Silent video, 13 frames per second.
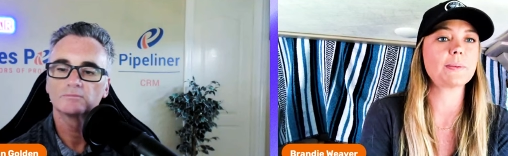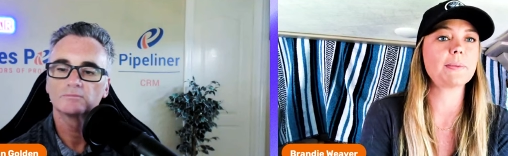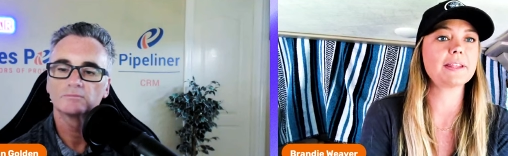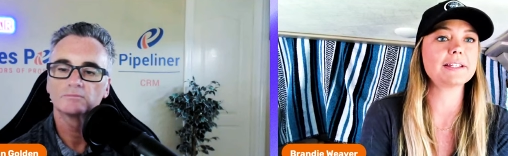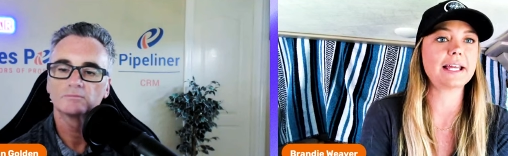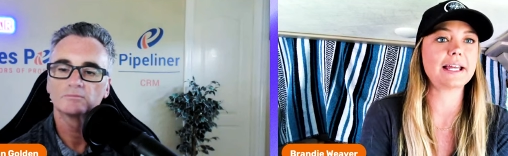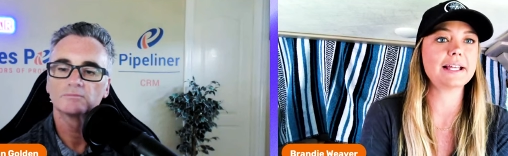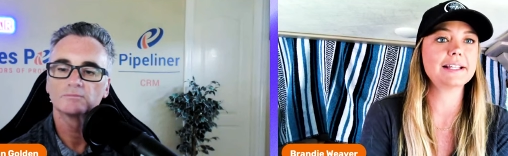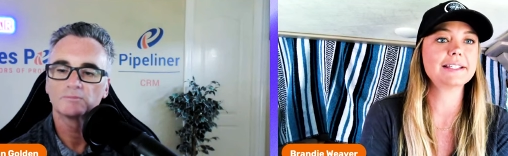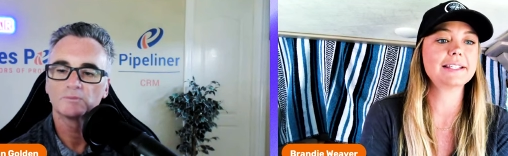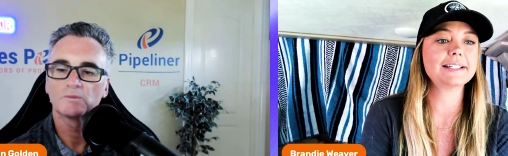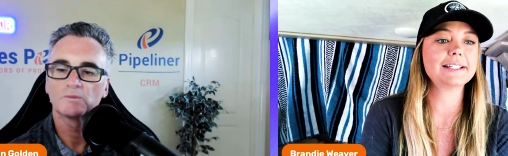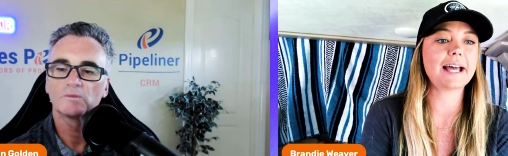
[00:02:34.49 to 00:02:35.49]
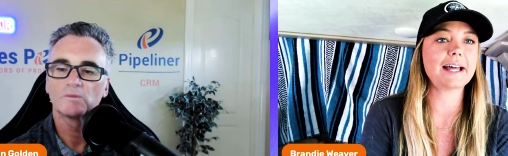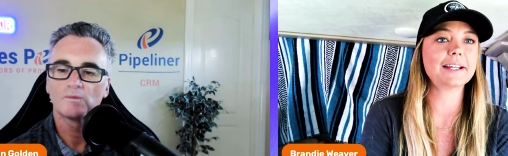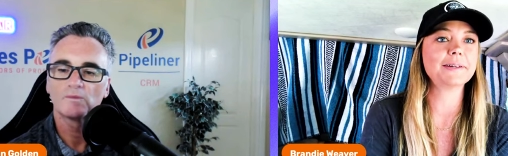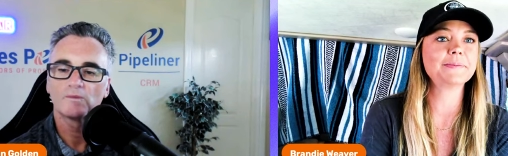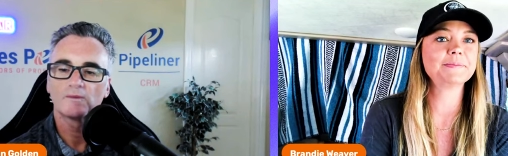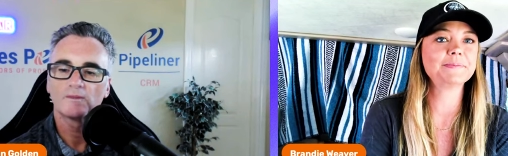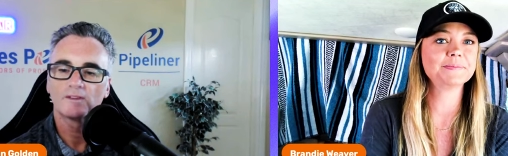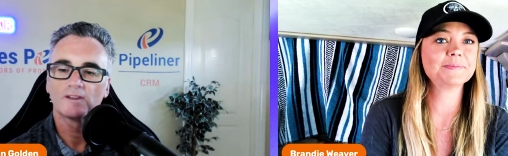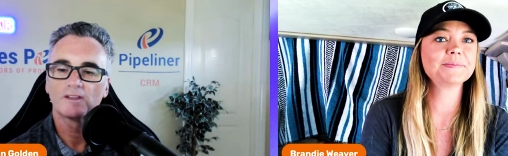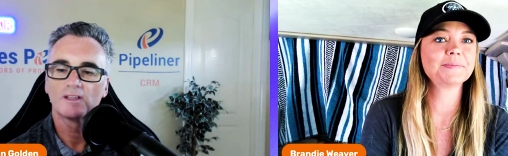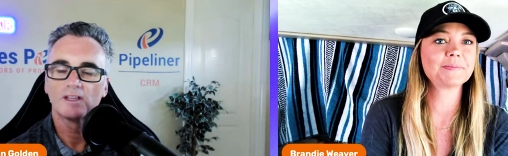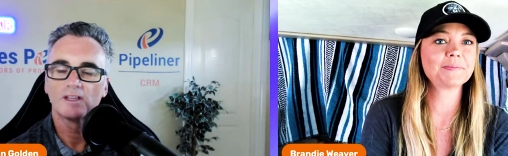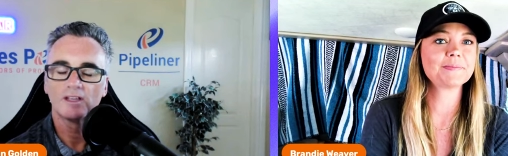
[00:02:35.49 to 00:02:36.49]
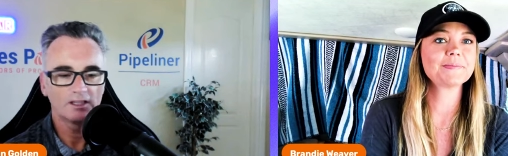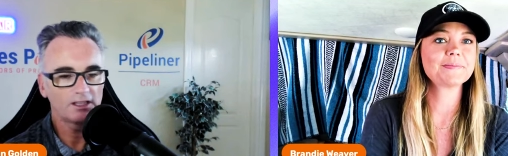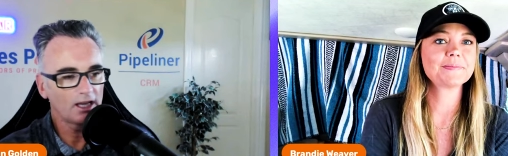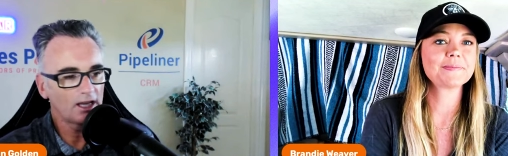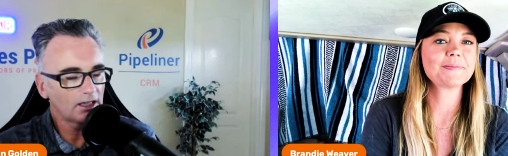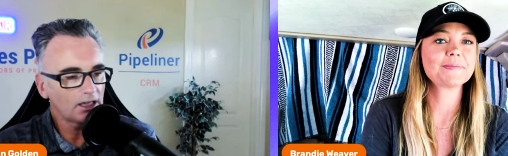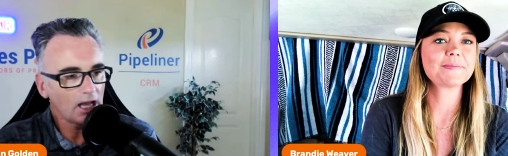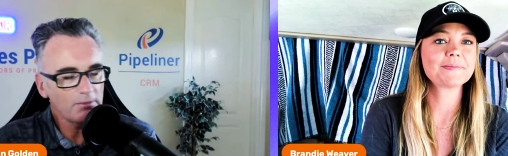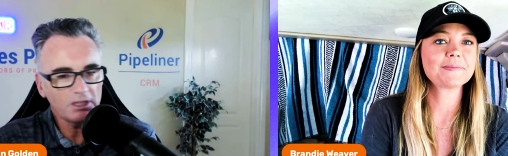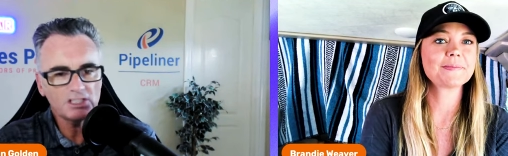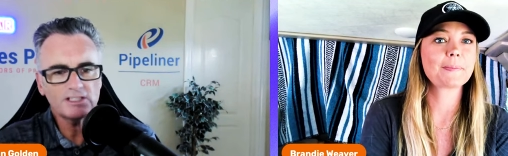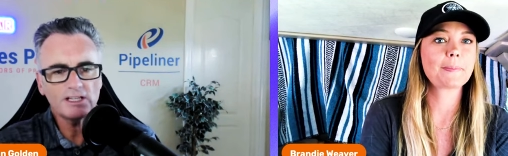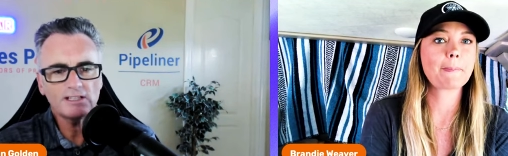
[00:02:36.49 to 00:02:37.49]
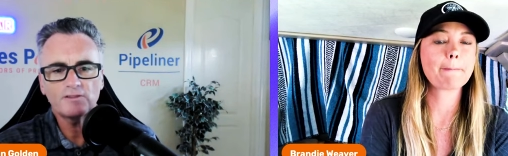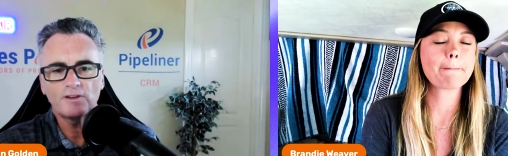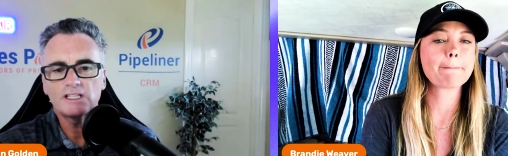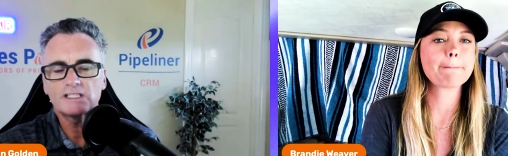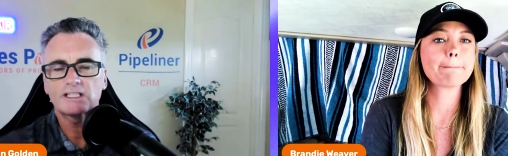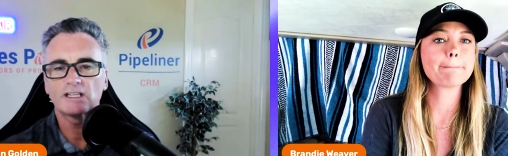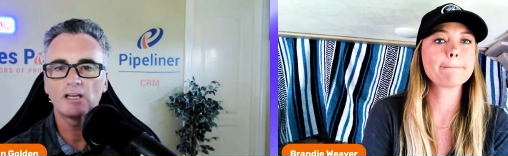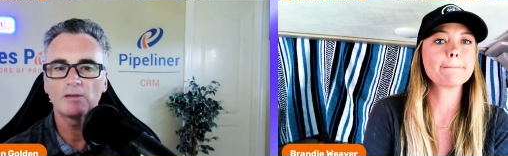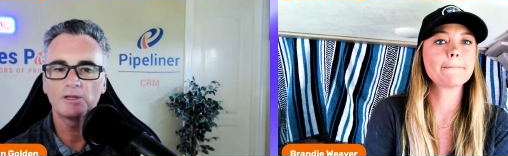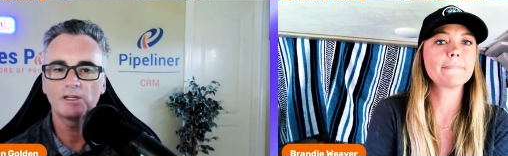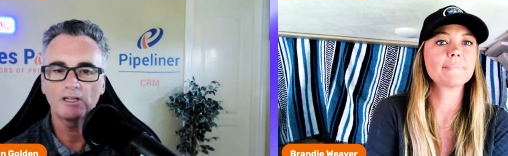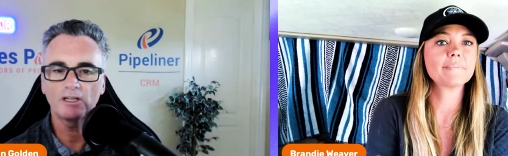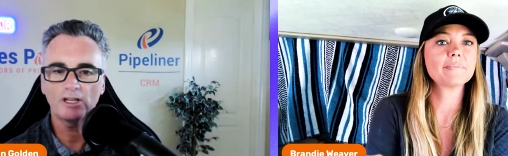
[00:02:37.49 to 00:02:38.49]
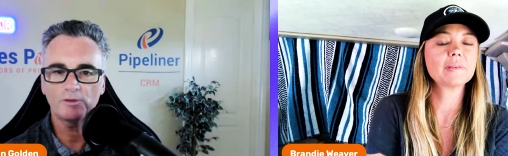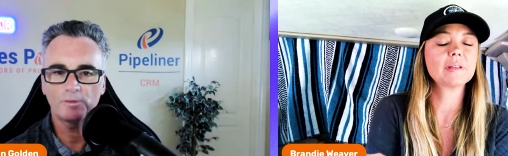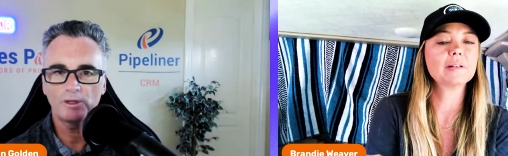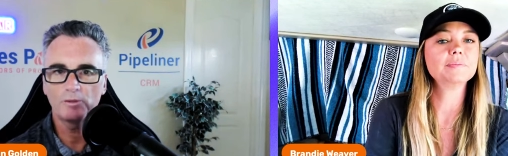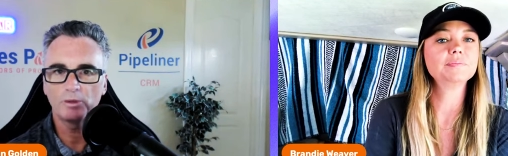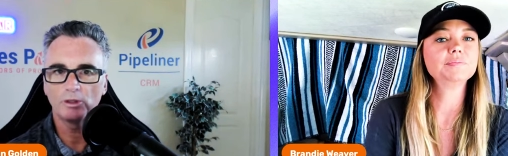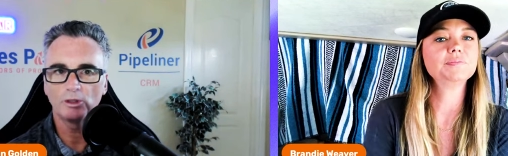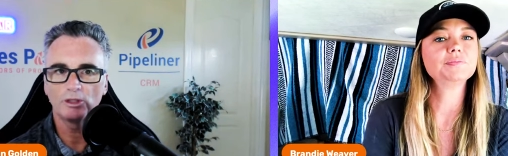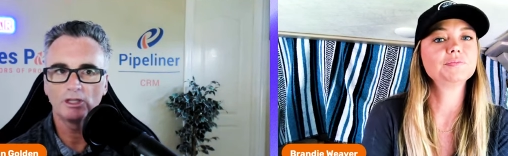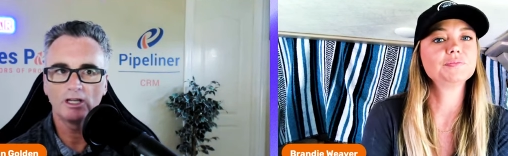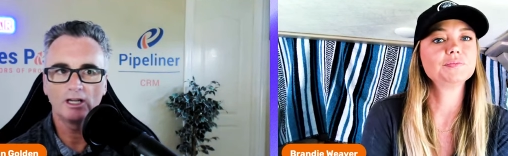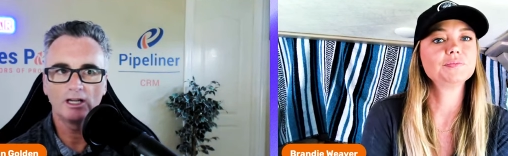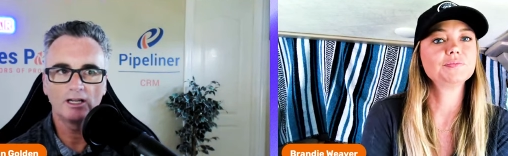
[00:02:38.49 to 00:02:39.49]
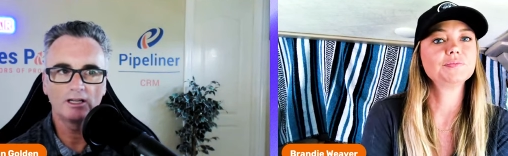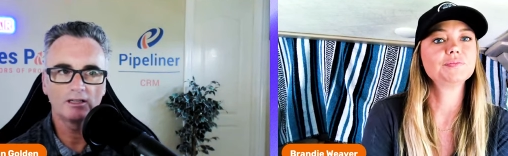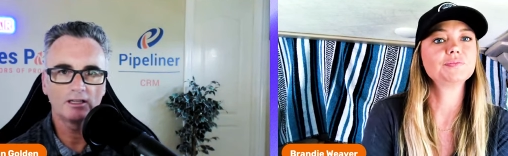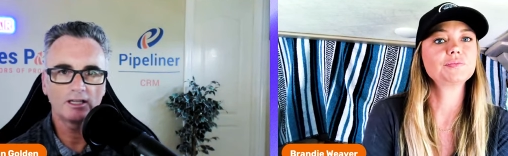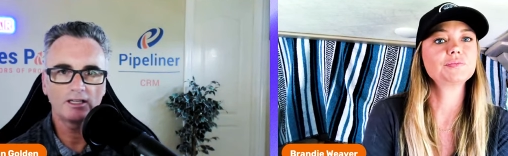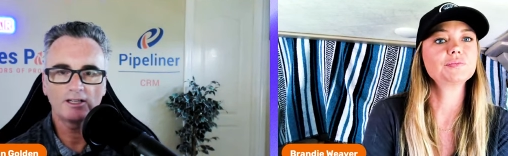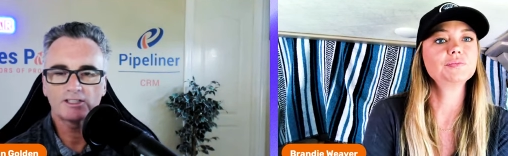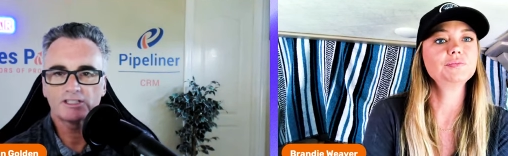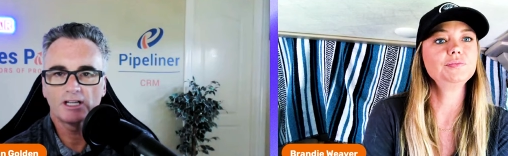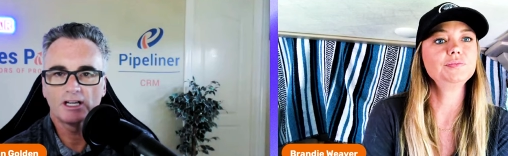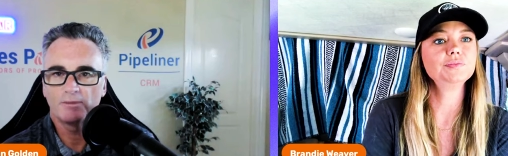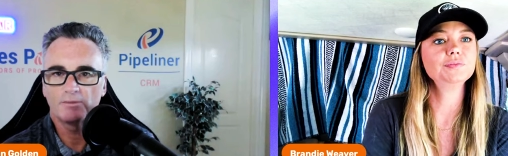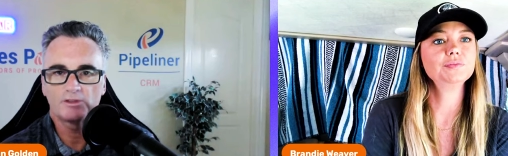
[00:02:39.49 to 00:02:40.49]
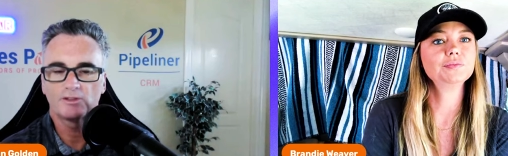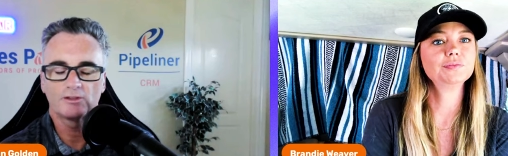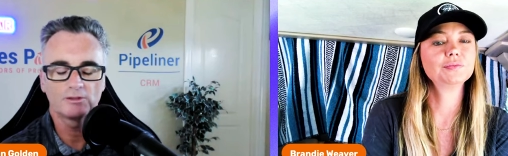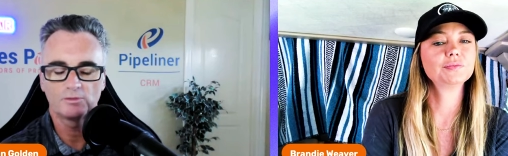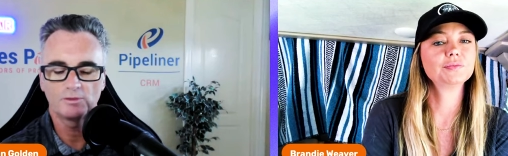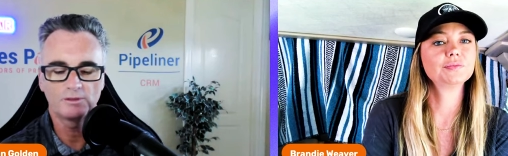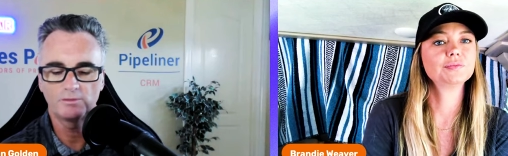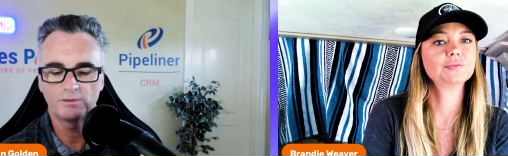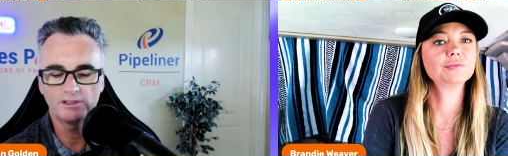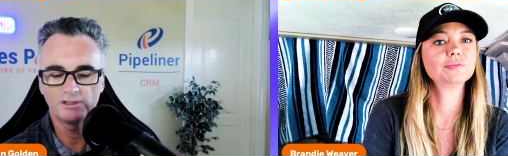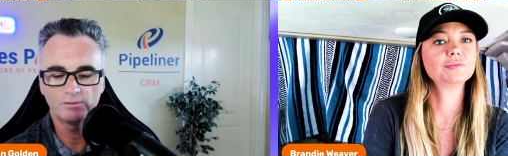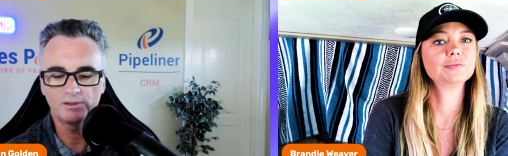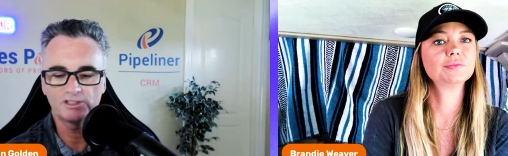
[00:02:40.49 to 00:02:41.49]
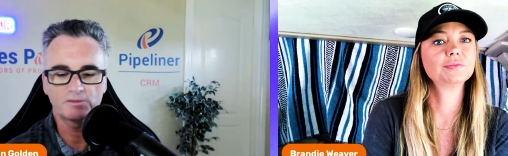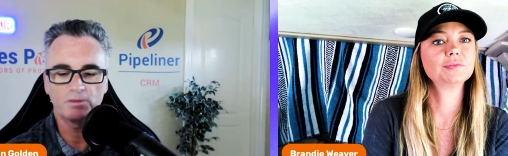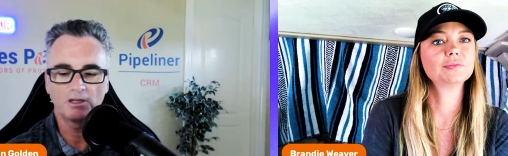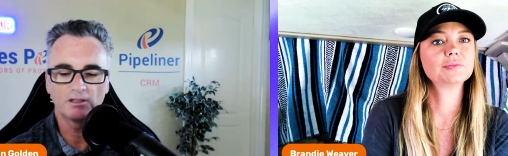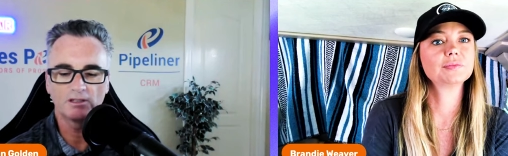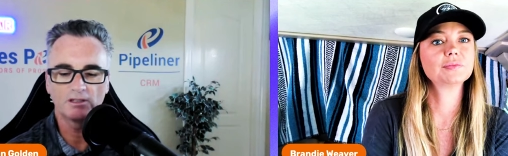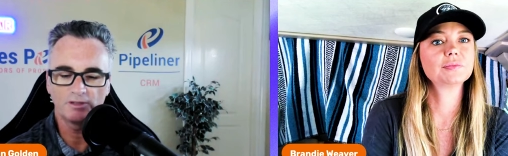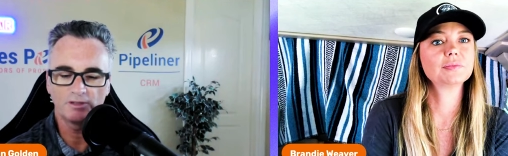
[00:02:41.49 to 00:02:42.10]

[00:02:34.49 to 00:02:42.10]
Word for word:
Speaker 1: some of the, da the data.
Speaker 2: Yeah, I mean, because let's face it, I mean, a lot of people, uh, a lot of times, you know, we, we, we, sp we